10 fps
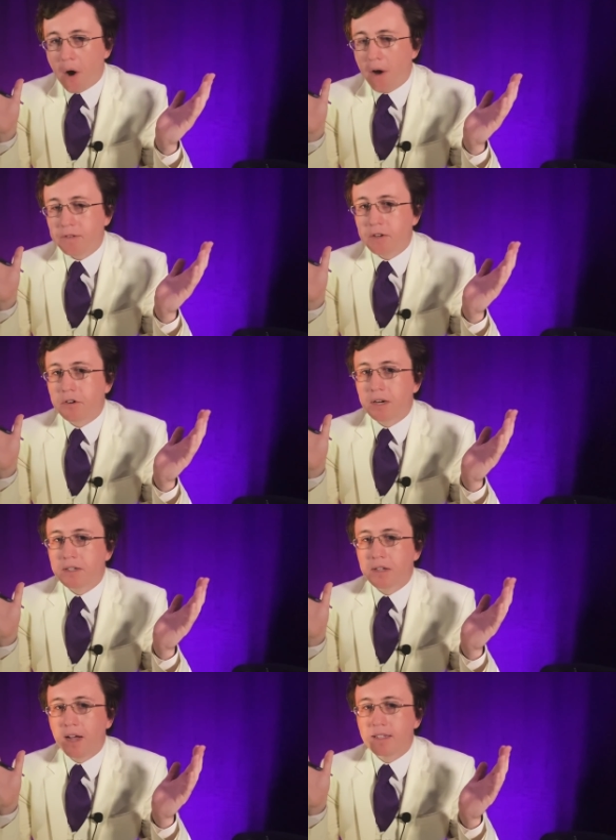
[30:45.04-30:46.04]
often
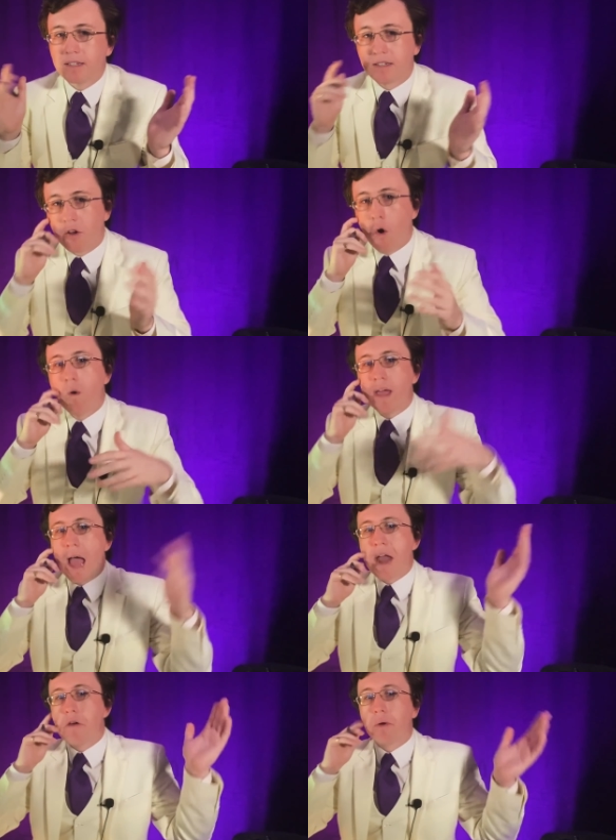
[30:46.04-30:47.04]
criticized and said, he
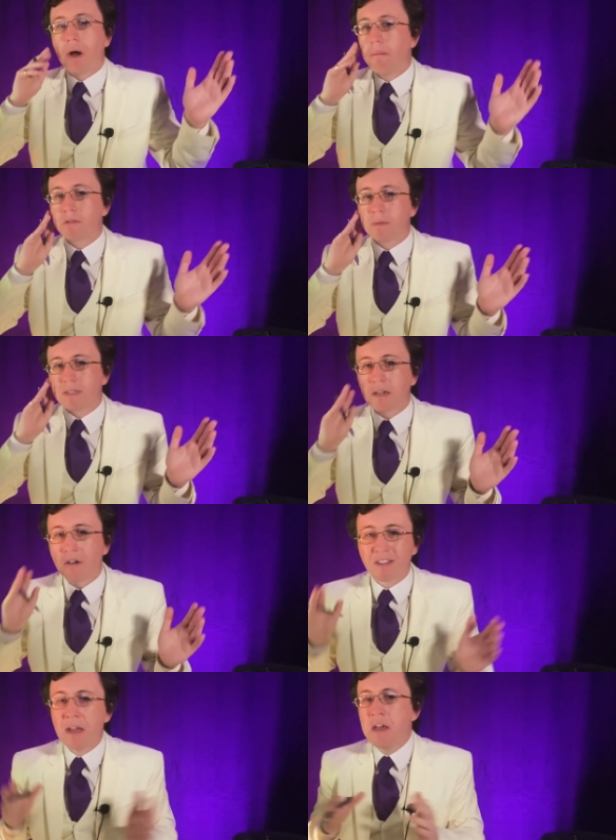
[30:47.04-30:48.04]
had no accomplishments in
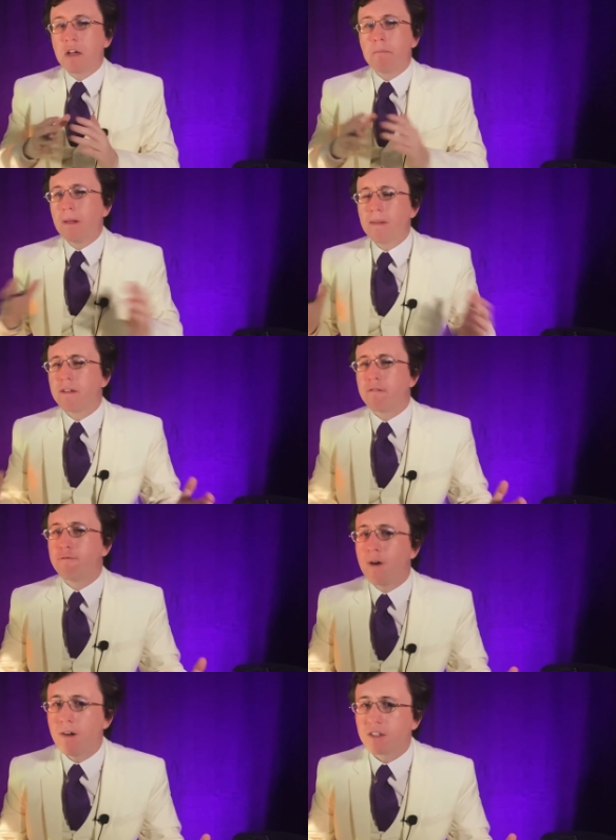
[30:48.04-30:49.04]
Congress. Completely
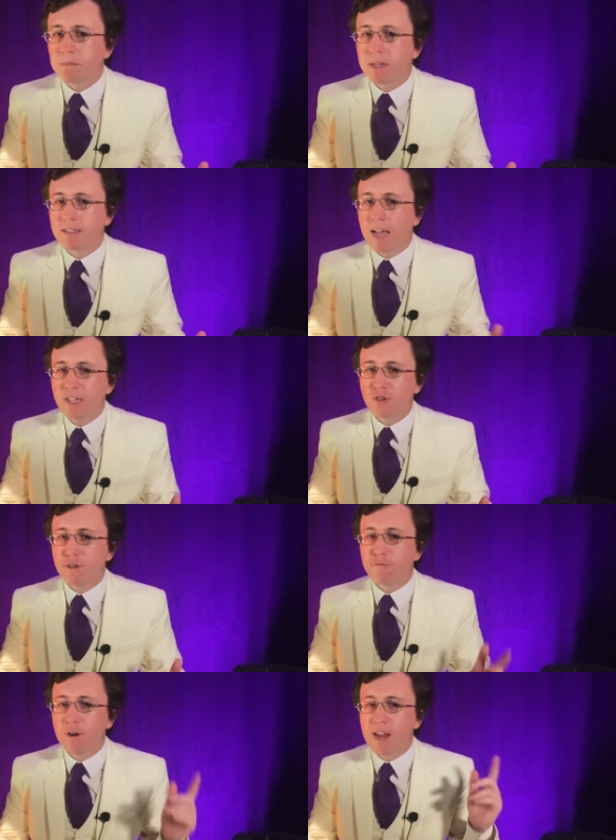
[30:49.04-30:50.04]
false, because
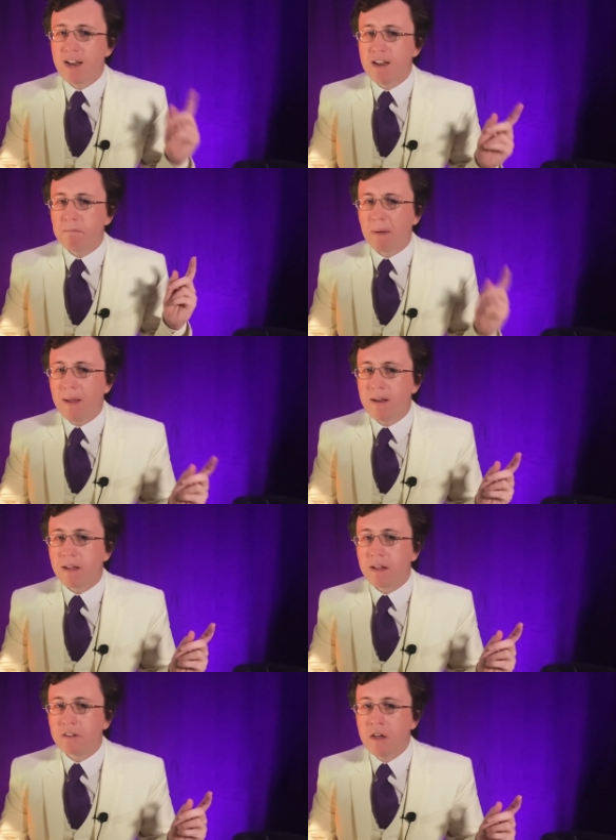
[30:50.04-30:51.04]
actually for an
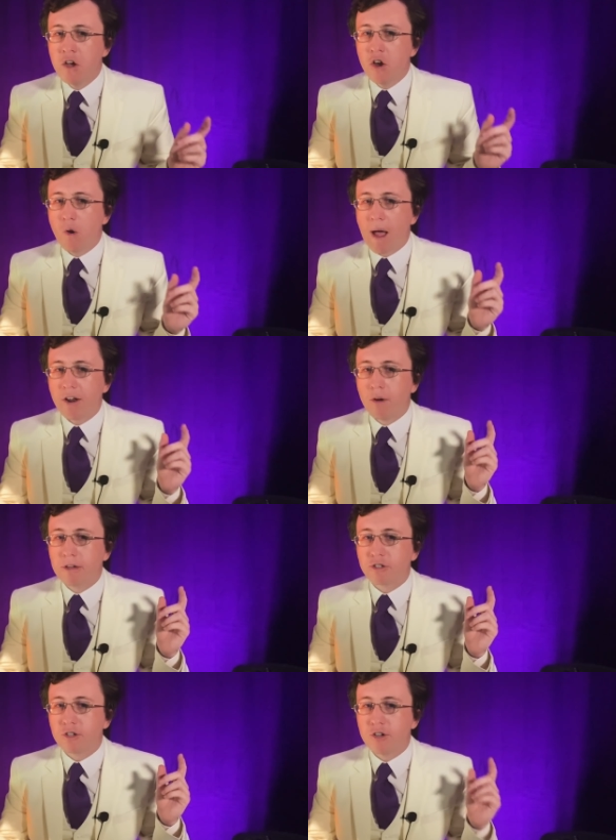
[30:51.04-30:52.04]
independent who had
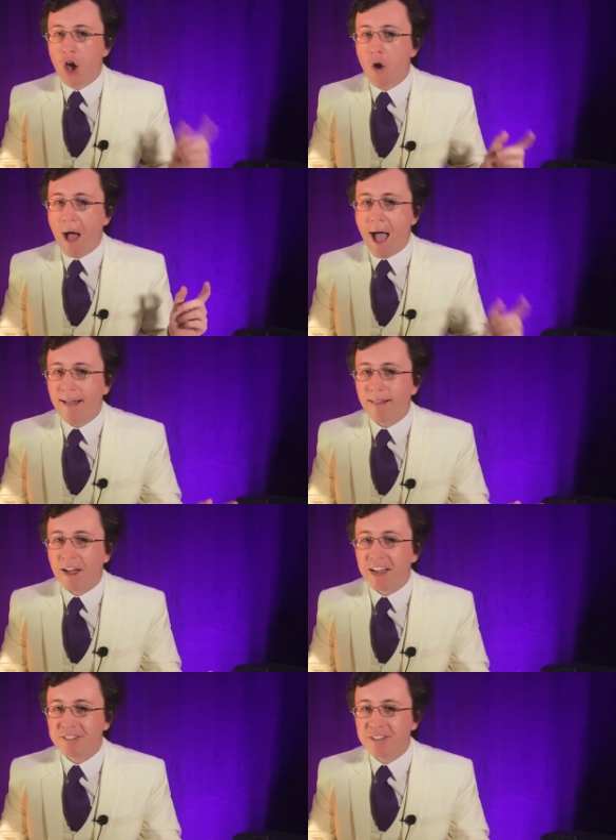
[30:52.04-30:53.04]
almost no
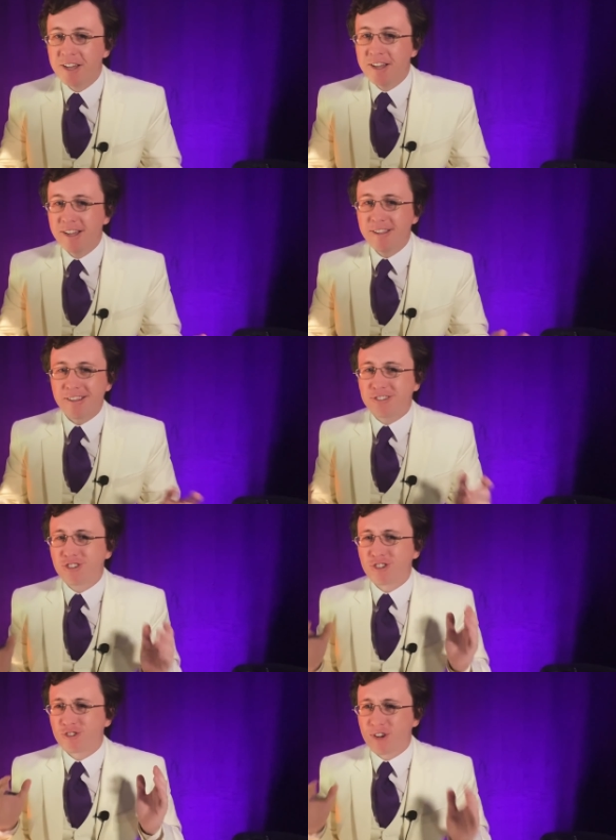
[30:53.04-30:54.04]
allies, he's
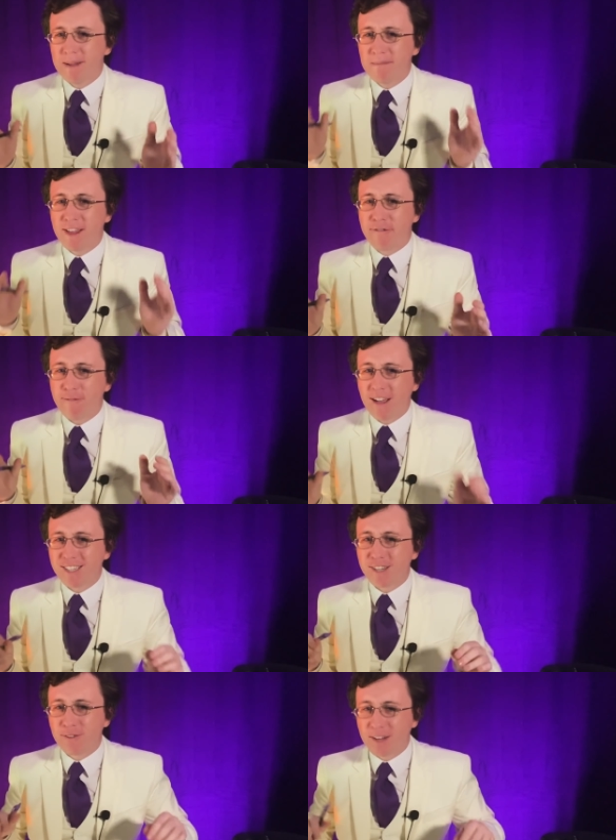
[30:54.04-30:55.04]
extremely
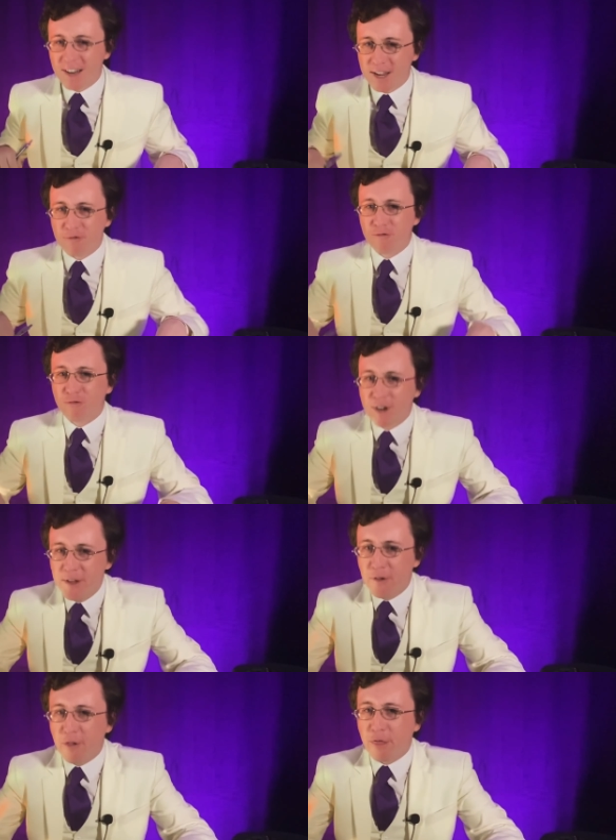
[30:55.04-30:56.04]
effective at getting
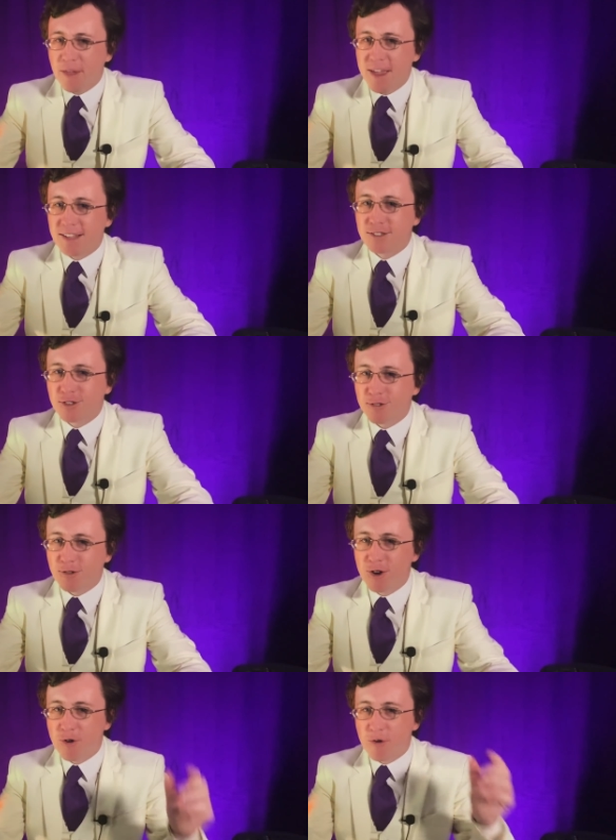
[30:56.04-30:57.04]
real things
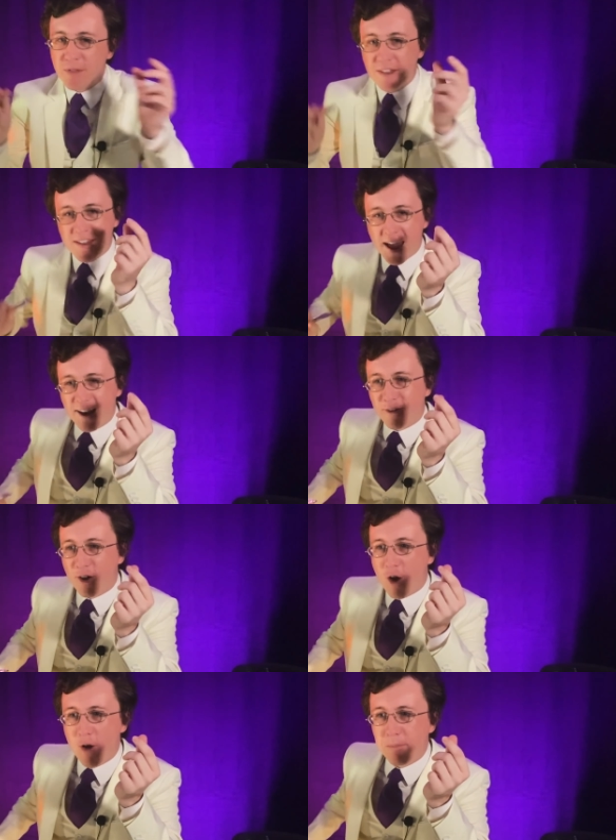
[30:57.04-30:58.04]
through the
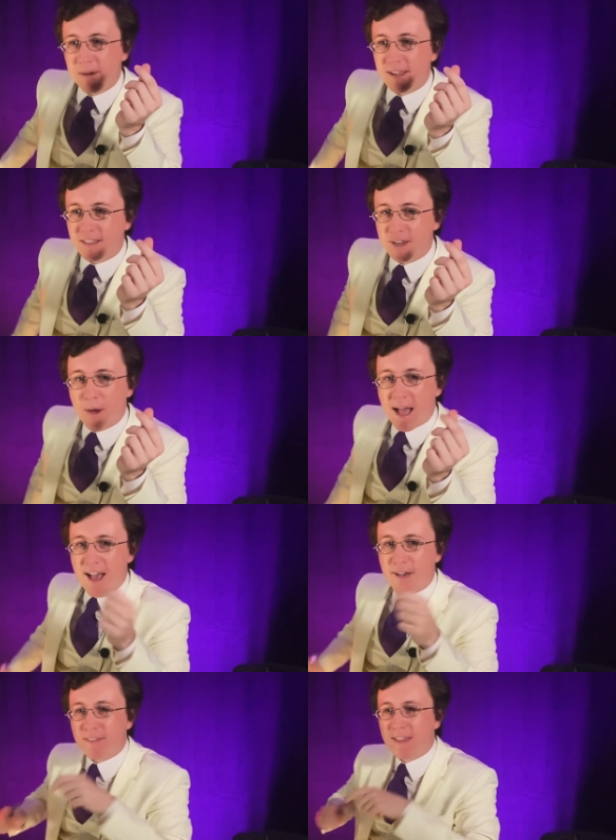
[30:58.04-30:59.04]
narrow opening that you
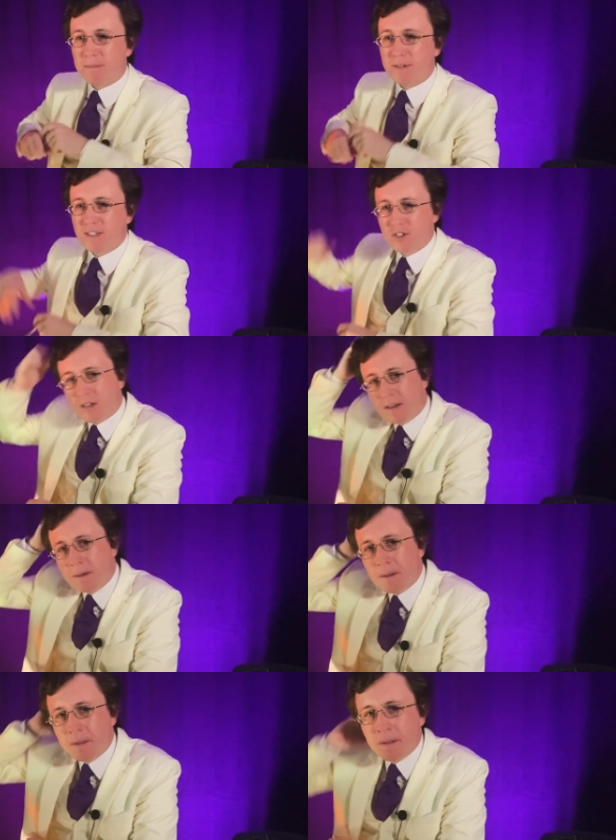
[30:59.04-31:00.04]
have in that position.